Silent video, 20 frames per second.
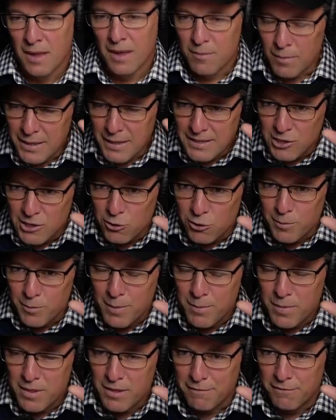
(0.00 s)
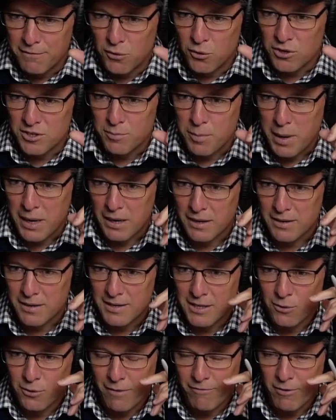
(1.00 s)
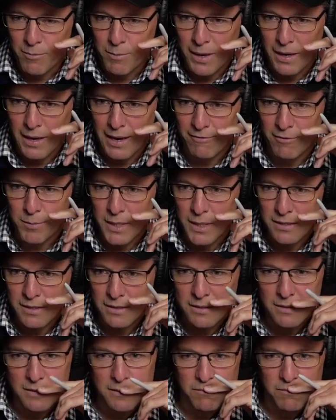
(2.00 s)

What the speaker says: Mate, do you remember the first penalty you ever missed?